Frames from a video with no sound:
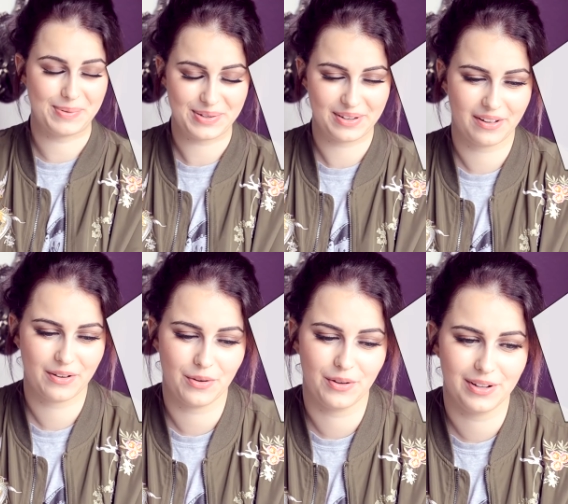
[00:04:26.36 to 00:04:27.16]
book
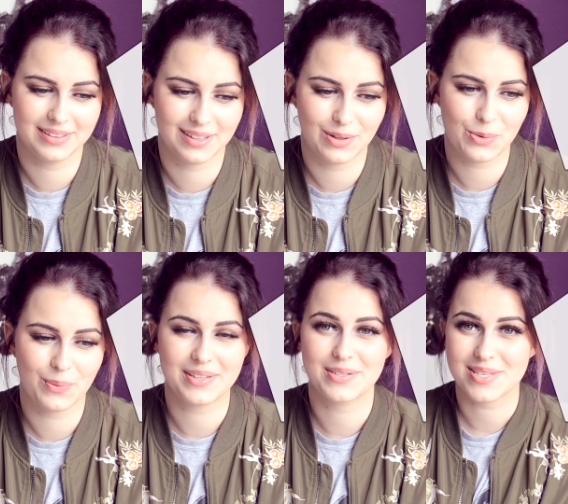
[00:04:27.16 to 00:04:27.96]
called The Long
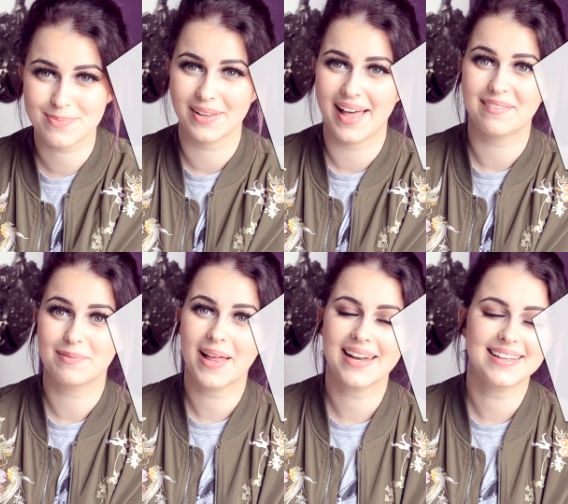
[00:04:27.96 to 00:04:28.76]
Way to a Small Angry
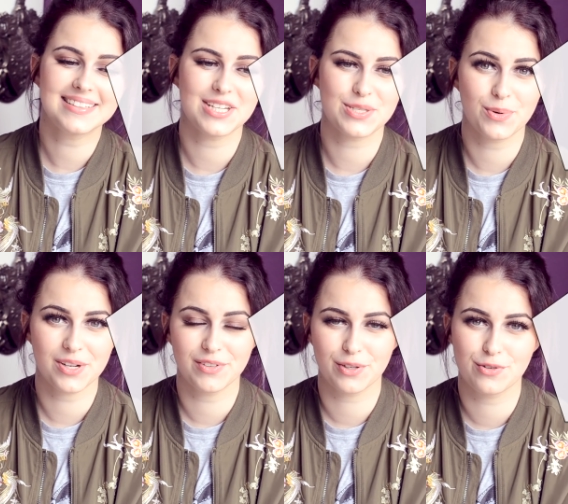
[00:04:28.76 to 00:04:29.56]
Planet. She's one
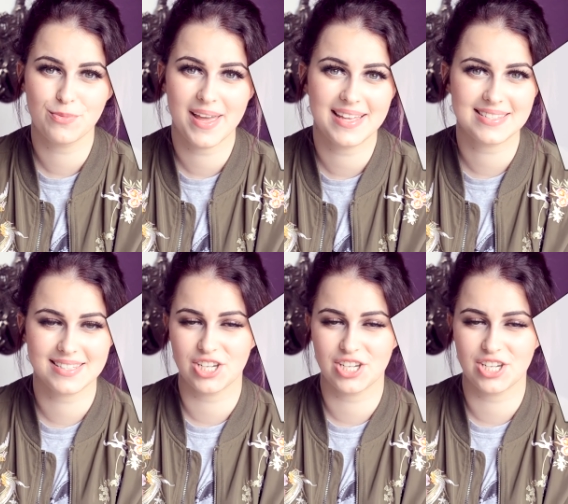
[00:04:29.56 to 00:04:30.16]
of the crewmates.